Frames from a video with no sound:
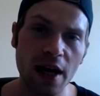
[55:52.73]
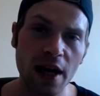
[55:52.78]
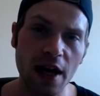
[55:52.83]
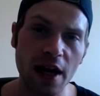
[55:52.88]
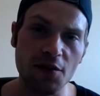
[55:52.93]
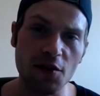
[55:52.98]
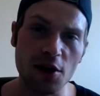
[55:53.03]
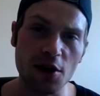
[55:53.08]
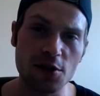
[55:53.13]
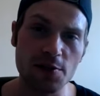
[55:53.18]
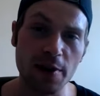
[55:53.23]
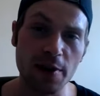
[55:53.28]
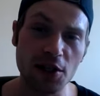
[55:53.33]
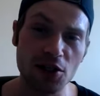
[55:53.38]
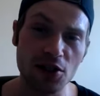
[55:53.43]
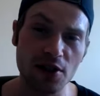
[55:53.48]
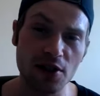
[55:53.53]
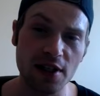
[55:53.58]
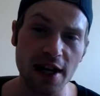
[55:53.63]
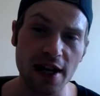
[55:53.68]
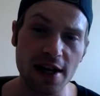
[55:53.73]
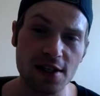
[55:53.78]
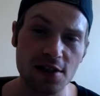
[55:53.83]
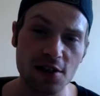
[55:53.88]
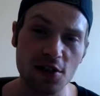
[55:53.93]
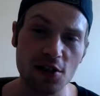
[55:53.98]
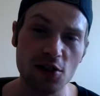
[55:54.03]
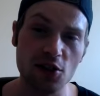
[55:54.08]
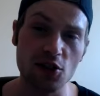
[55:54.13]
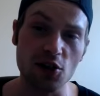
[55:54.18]
and for our special guest,
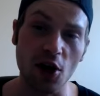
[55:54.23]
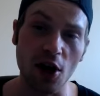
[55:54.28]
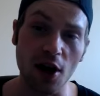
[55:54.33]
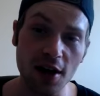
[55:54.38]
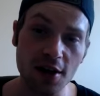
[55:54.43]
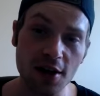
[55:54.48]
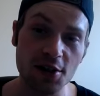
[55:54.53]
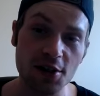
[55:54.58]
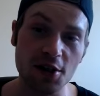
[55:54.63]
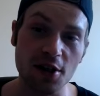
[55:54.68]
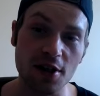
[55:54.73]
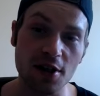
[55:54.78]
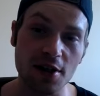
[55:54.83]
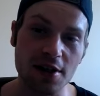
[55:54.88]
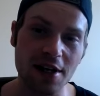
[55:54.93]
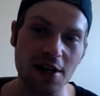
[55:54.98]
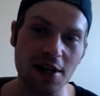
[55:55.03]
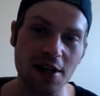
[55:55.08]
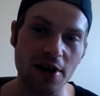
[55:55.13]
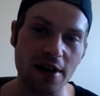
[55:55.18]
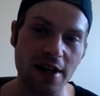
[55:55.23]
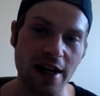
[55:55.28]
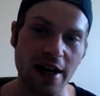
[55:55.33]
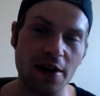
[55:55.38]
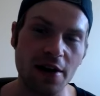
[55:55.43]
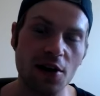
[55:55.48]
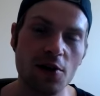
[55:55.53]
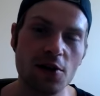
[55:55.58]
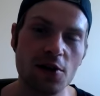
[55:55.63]
Doctor Darren Candow.